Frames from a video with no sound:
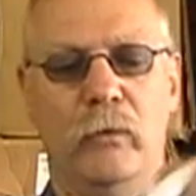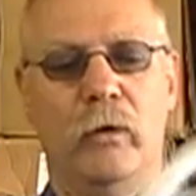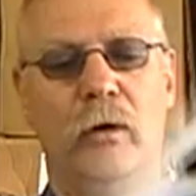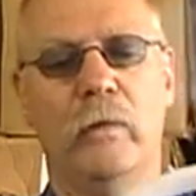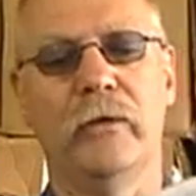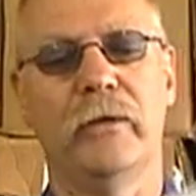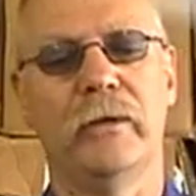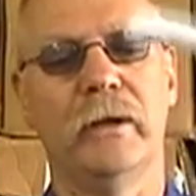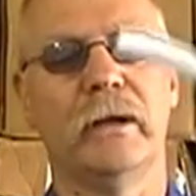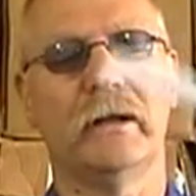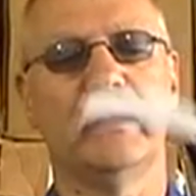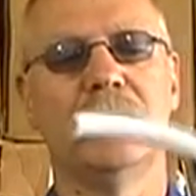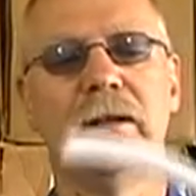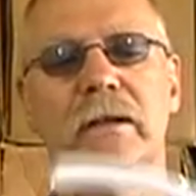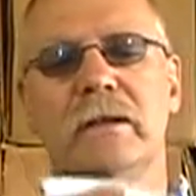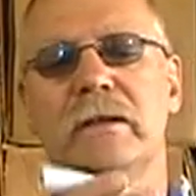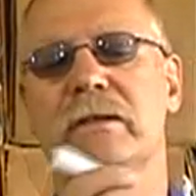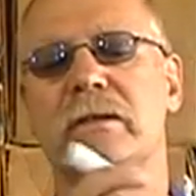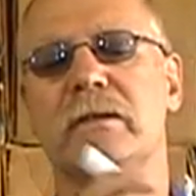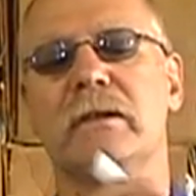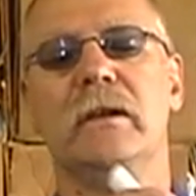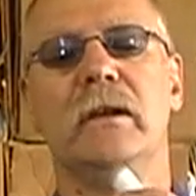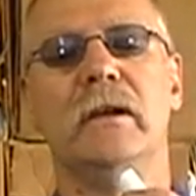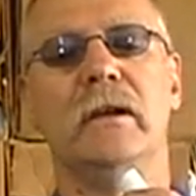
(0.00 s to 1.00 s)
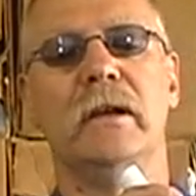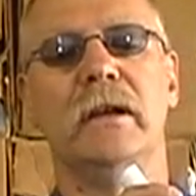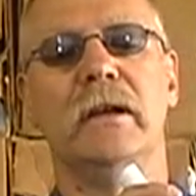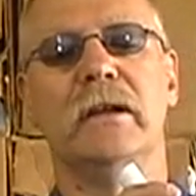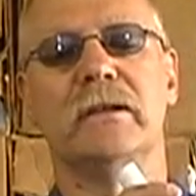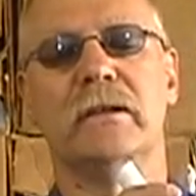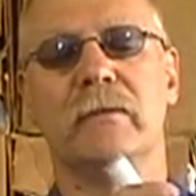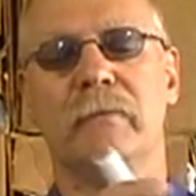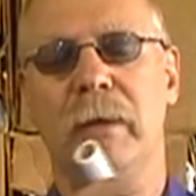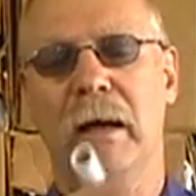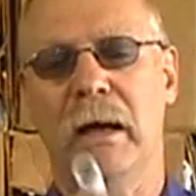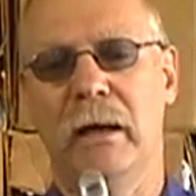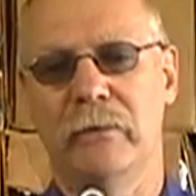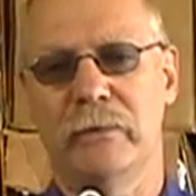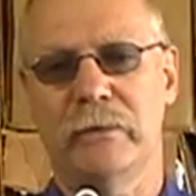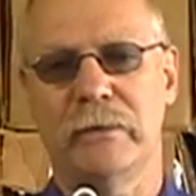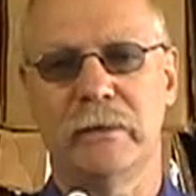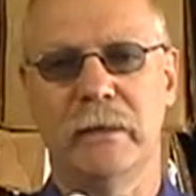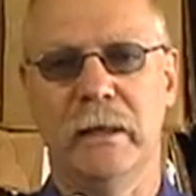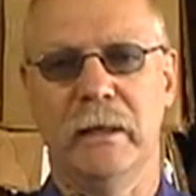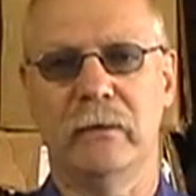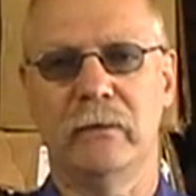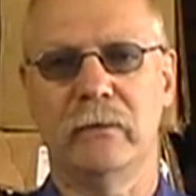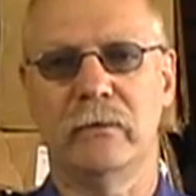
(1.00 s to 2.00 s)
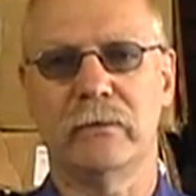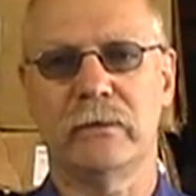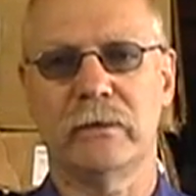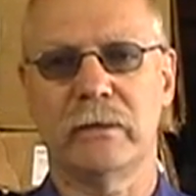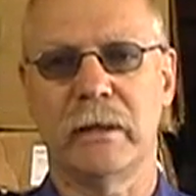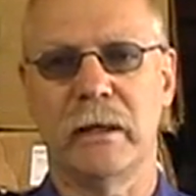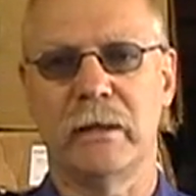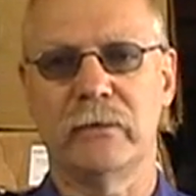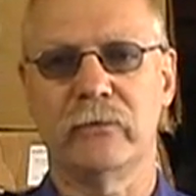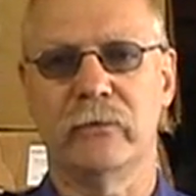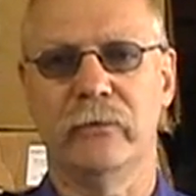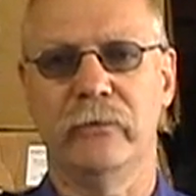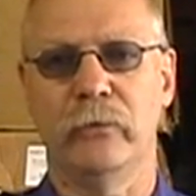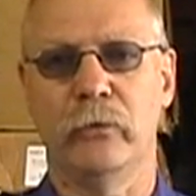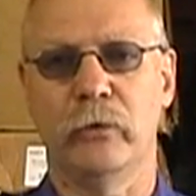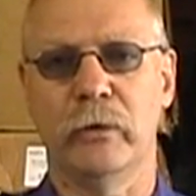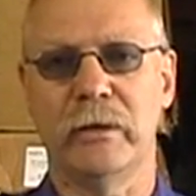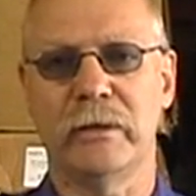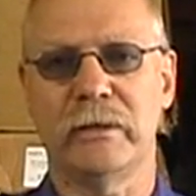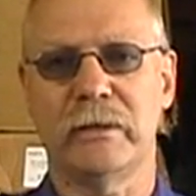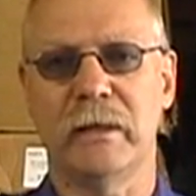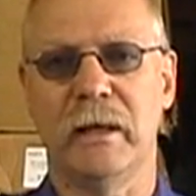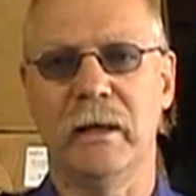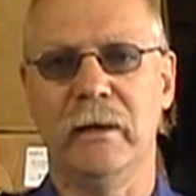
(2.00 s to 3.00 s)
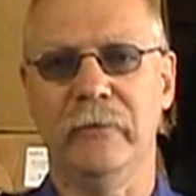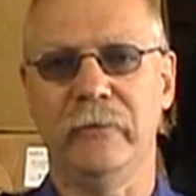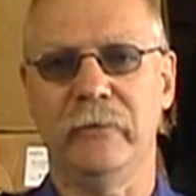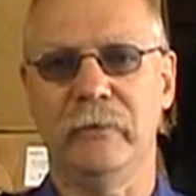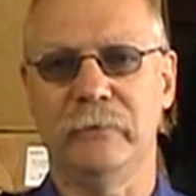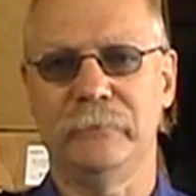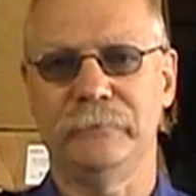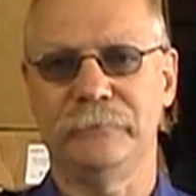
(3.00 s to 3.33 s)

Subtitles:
Wall thickness is about standard Schedule 40 stuff.